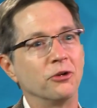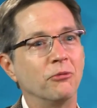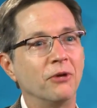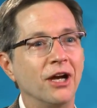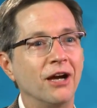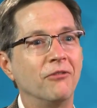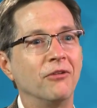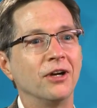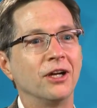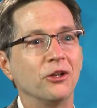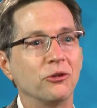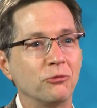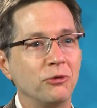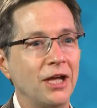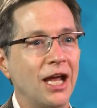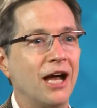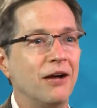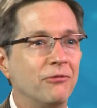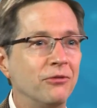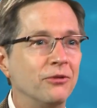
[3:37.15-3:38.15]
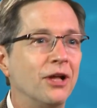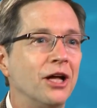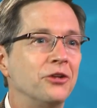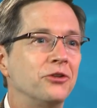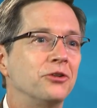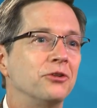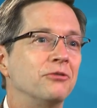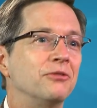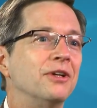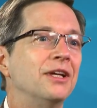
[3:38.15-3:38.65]
So whatever it is, we have
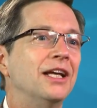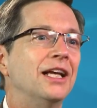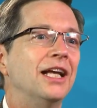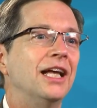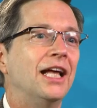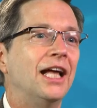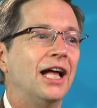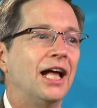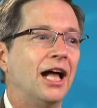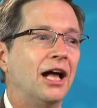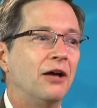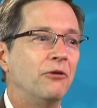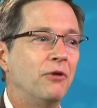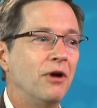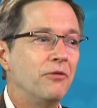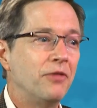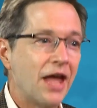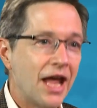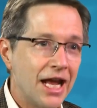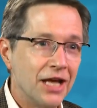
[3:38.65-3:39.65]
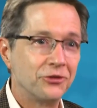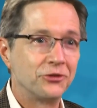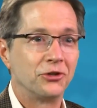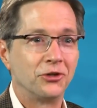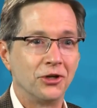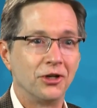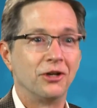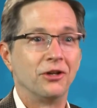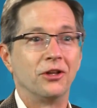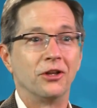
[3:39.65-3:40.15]
the
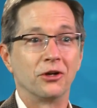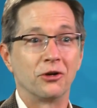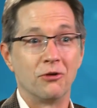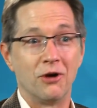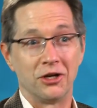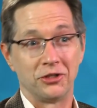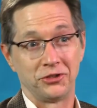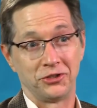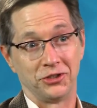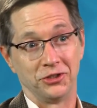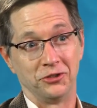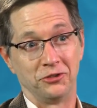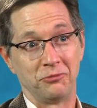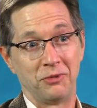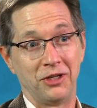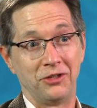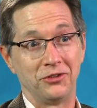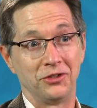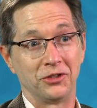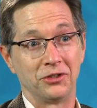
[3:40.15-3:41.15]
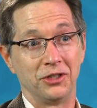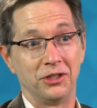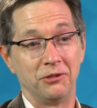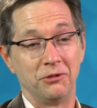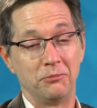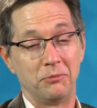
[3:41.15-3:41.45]
answer to the questions, basically.